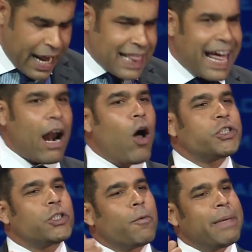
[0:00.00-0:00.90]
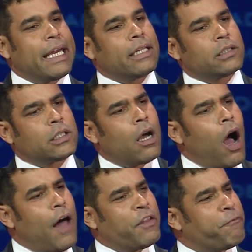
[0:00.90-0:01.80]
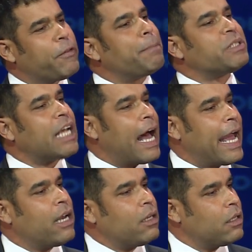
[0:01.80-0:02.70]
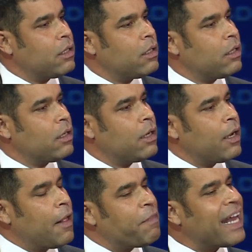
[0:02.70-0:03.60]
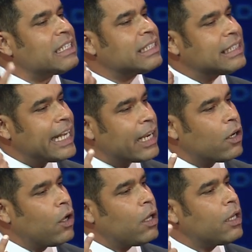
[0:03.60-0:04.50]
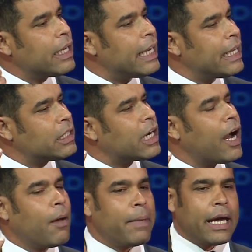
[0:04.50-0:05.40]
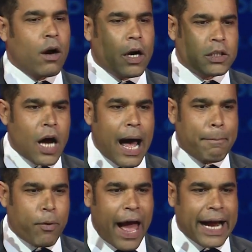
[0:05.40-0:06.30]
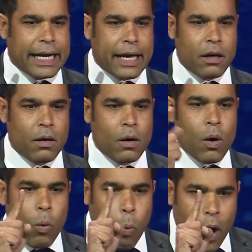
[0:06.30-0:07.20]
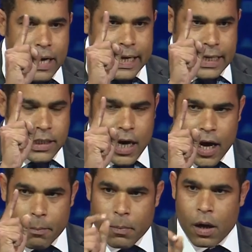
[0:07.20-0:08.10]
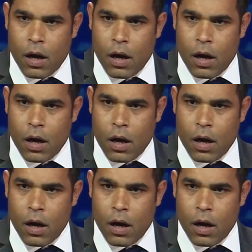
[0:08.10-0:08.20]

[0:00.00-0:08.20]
That also means, on the flip side, that a single income in our top bracket, one income